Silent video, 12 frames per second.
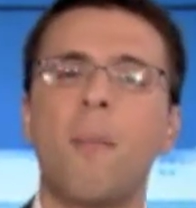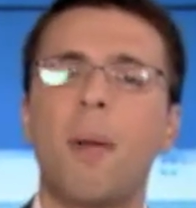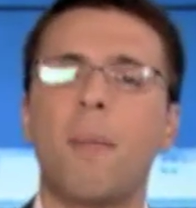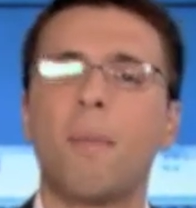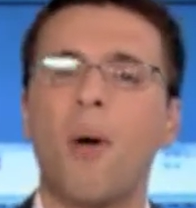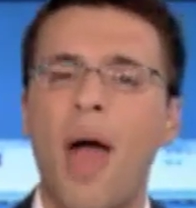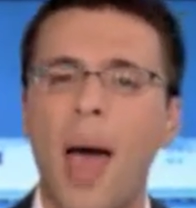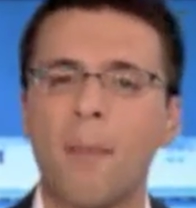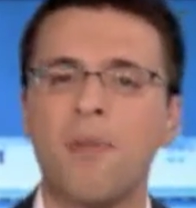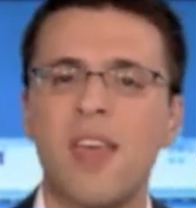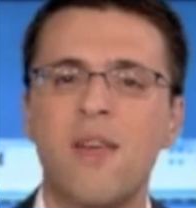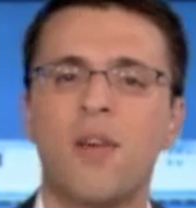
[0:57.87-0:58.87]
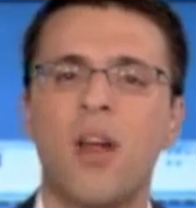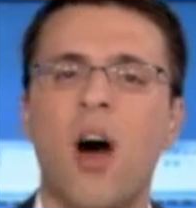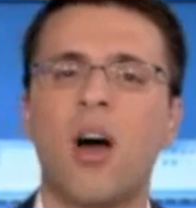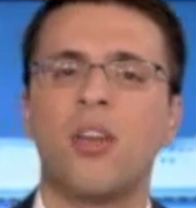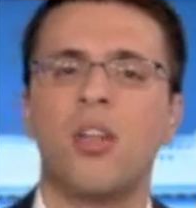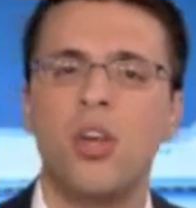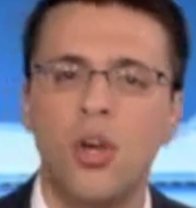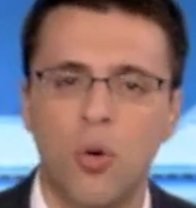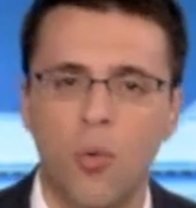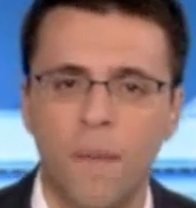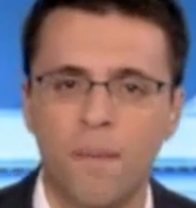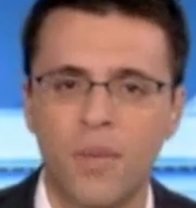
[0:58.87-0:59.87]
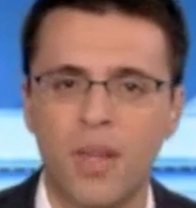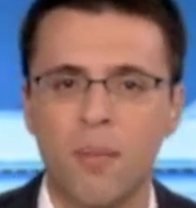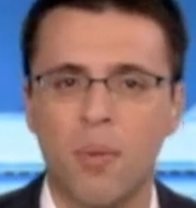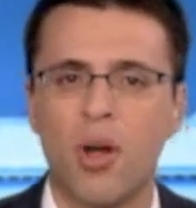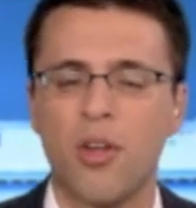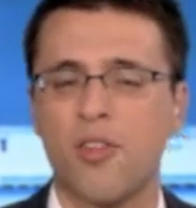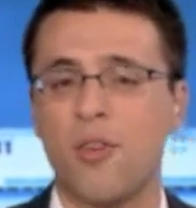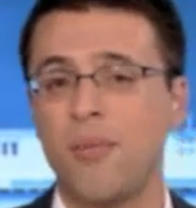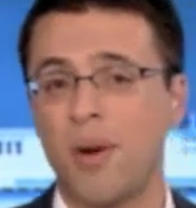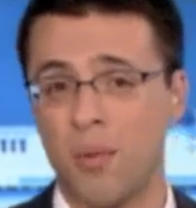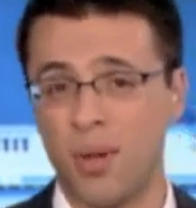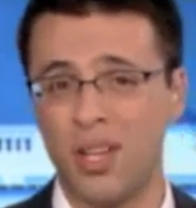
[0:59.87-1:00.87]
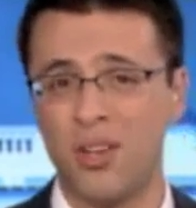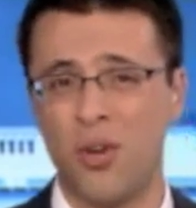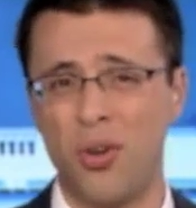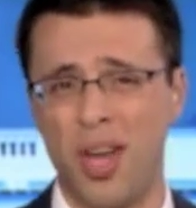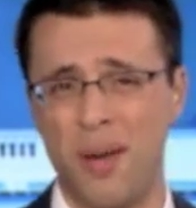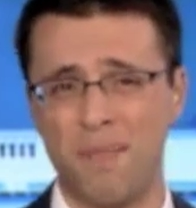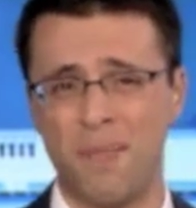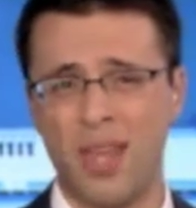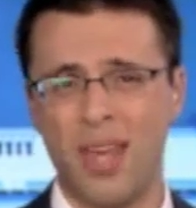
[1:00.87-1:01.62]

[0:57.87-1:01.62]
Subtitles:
but perhaps even on you, but also a really dull name.